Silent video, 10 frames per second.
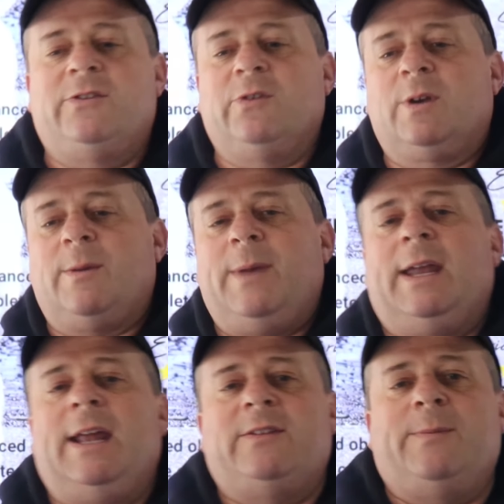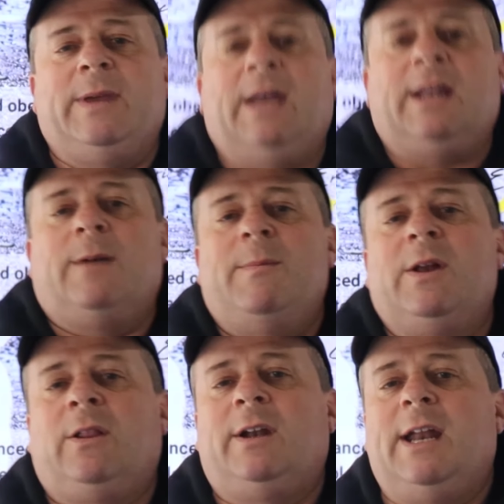So a command has a beginning, a
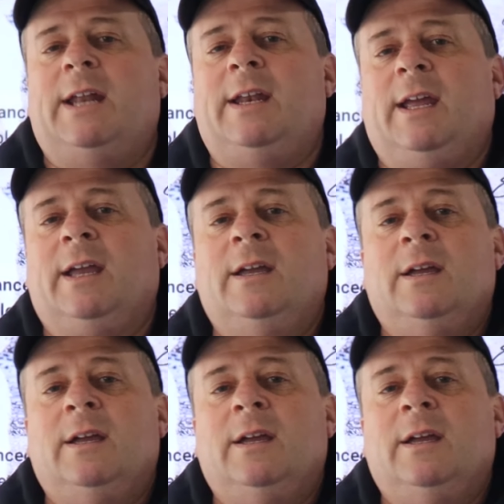middle, and an ending.